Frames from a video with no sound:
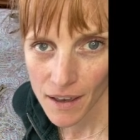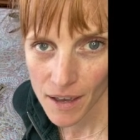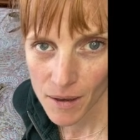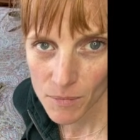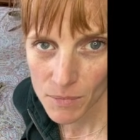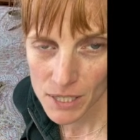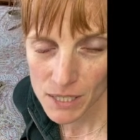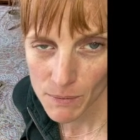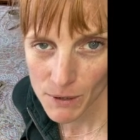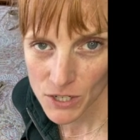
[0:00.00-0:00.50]

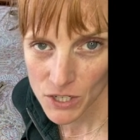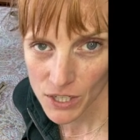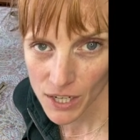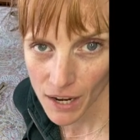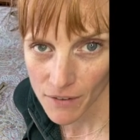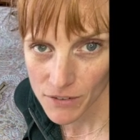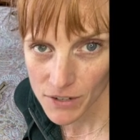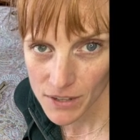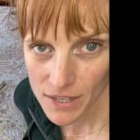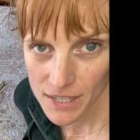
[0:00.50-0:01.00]
especially
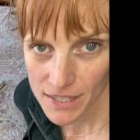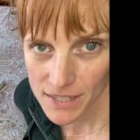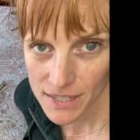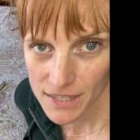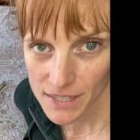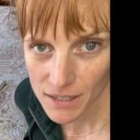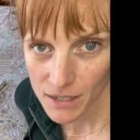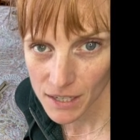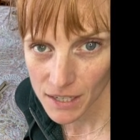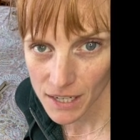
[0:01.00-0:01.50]
after this
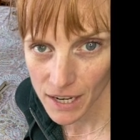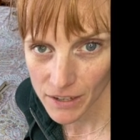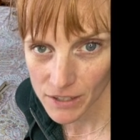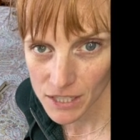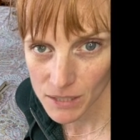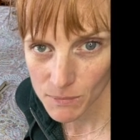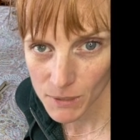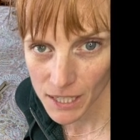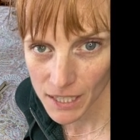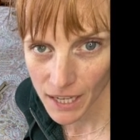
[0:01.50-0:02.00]

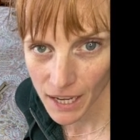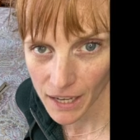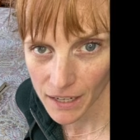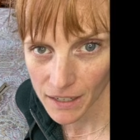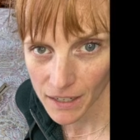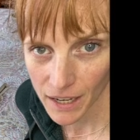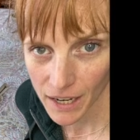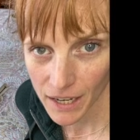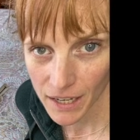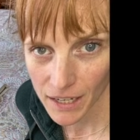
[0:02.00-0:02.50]
announcement again.
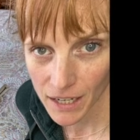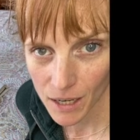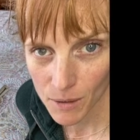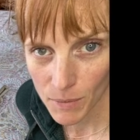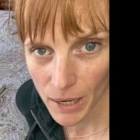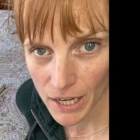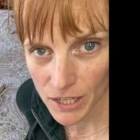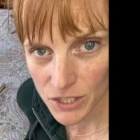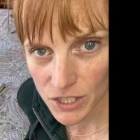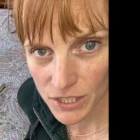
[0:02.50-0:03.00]
And I'm
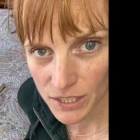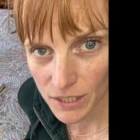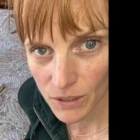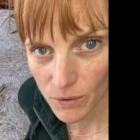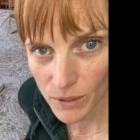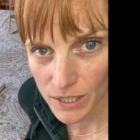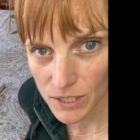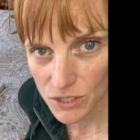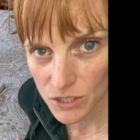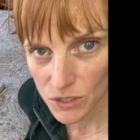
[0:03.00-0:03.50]
actually
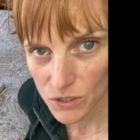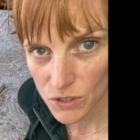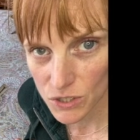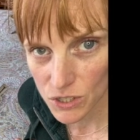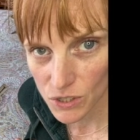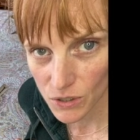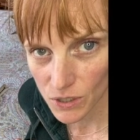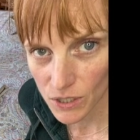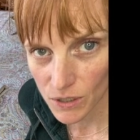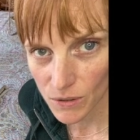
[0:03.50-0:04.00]
going to show
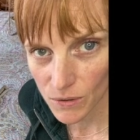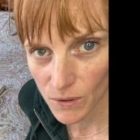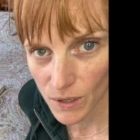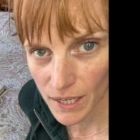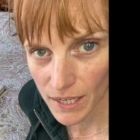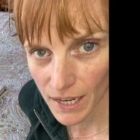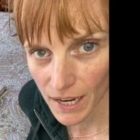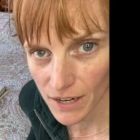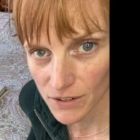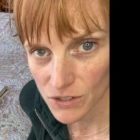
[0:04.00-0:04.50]
you an
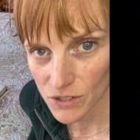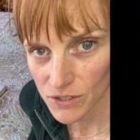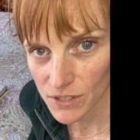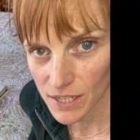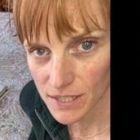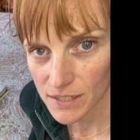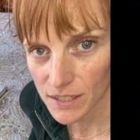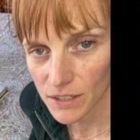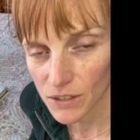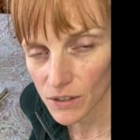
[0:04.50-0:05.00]
exercise
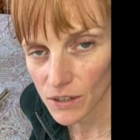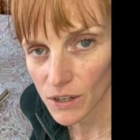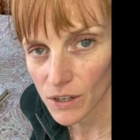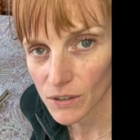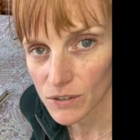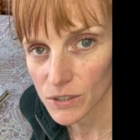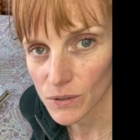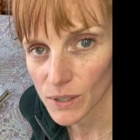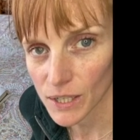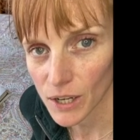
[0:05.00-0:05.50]
that you can
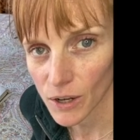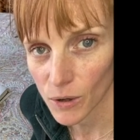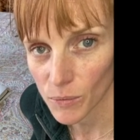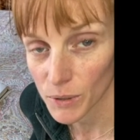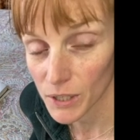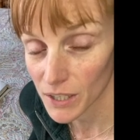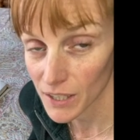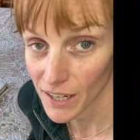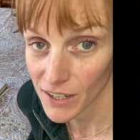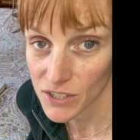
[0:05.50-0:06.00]
do at home. You
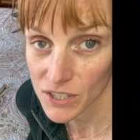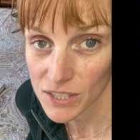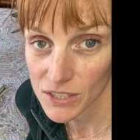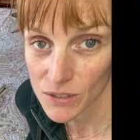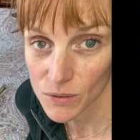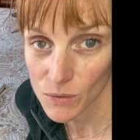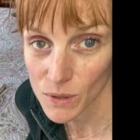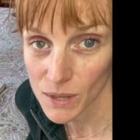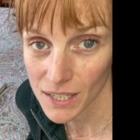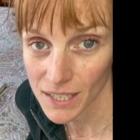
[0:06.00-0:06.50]
can actually do it
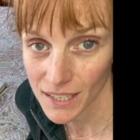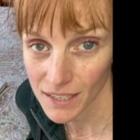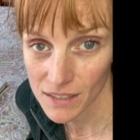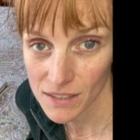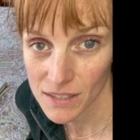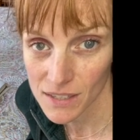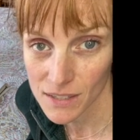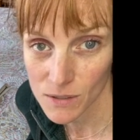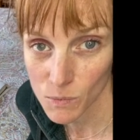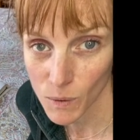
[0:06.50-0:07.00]
with the kids
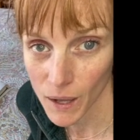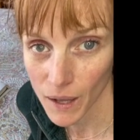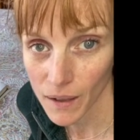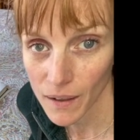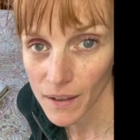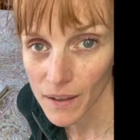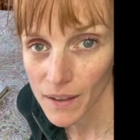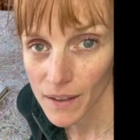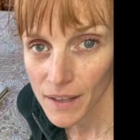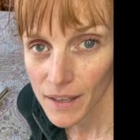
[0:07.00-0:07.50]
as well.
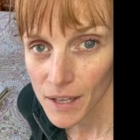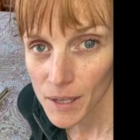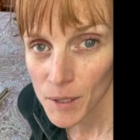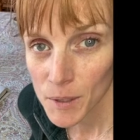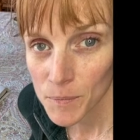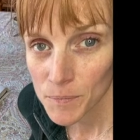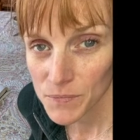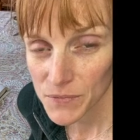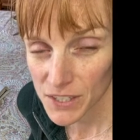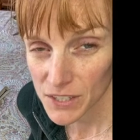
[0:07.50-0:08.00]

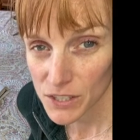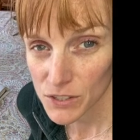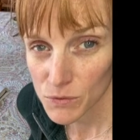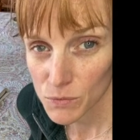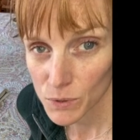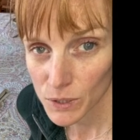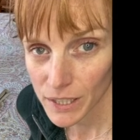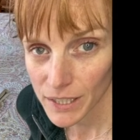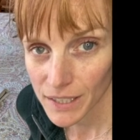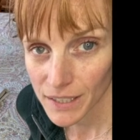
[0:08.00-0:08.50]
And this is
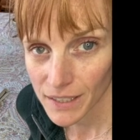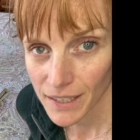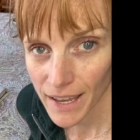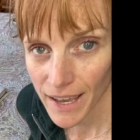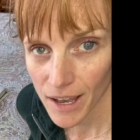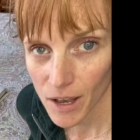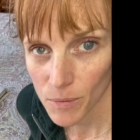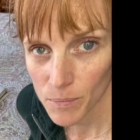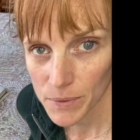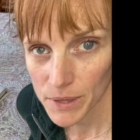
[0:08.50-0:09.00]
really gonna
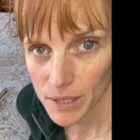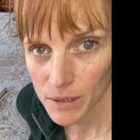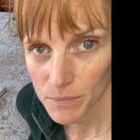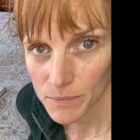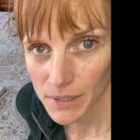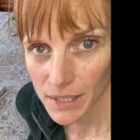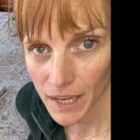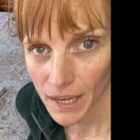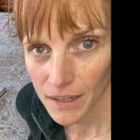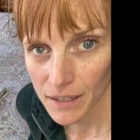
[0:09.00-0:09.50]
help them
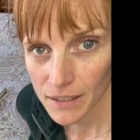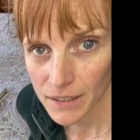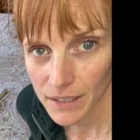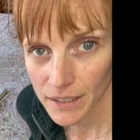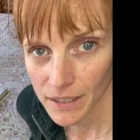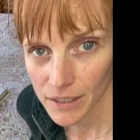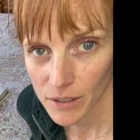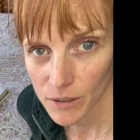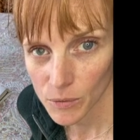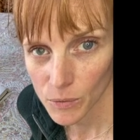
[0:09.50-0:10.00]
get
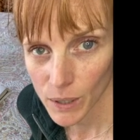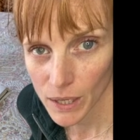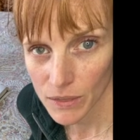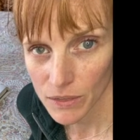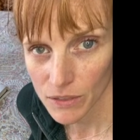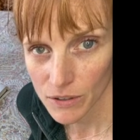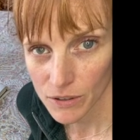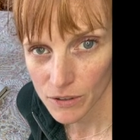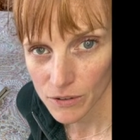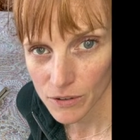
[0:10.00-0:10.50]
clear with
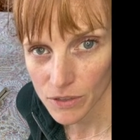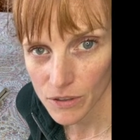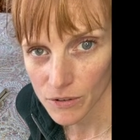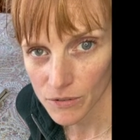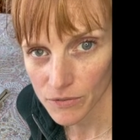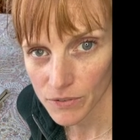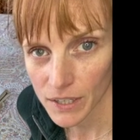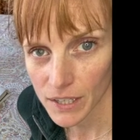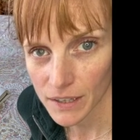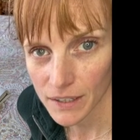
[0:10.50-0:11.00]
their
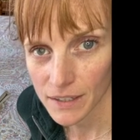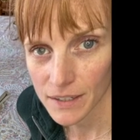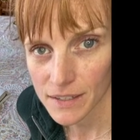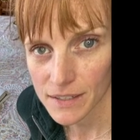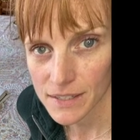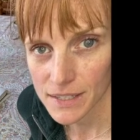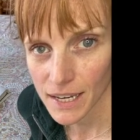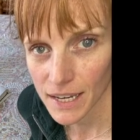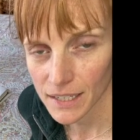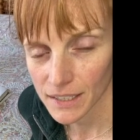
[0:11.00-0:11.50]
feelings
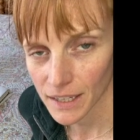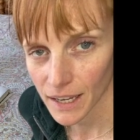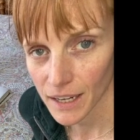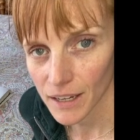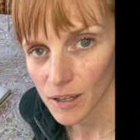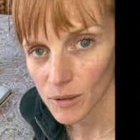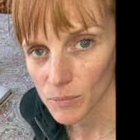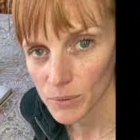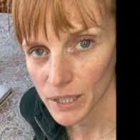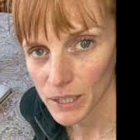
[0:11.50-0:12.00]
and get
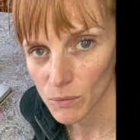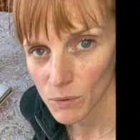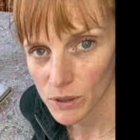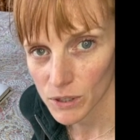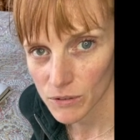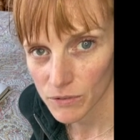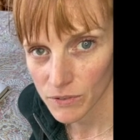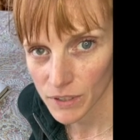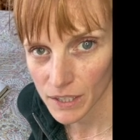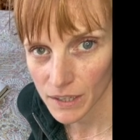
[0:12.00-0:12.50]
complete with their
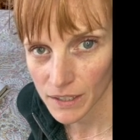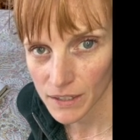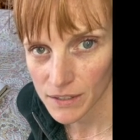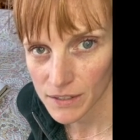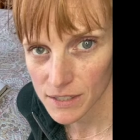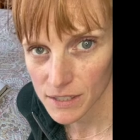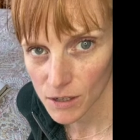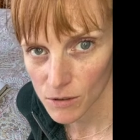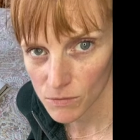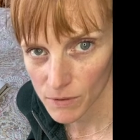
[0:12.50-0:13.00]
feelings
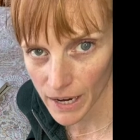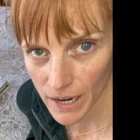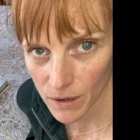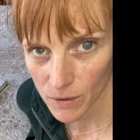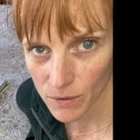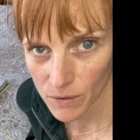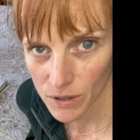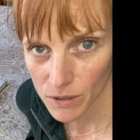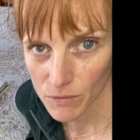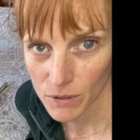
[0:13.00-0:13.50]

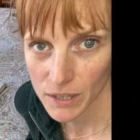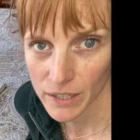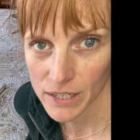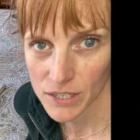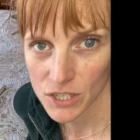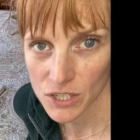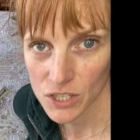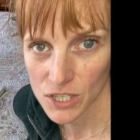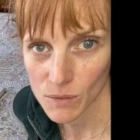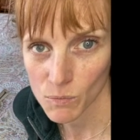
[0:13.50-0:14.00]
around the
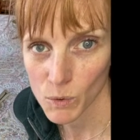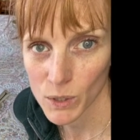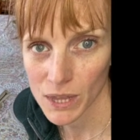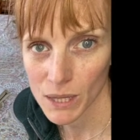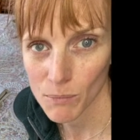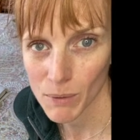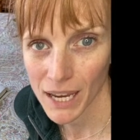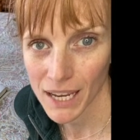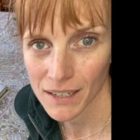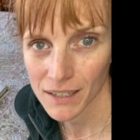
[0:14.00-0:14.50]
relationship with the
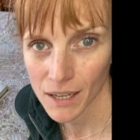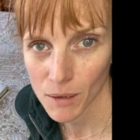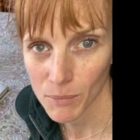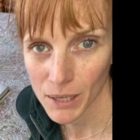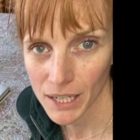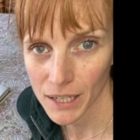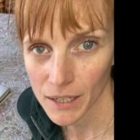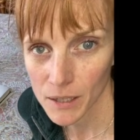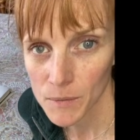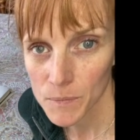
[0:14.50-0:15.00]

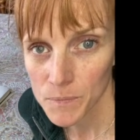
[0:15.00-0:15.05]
pandemic.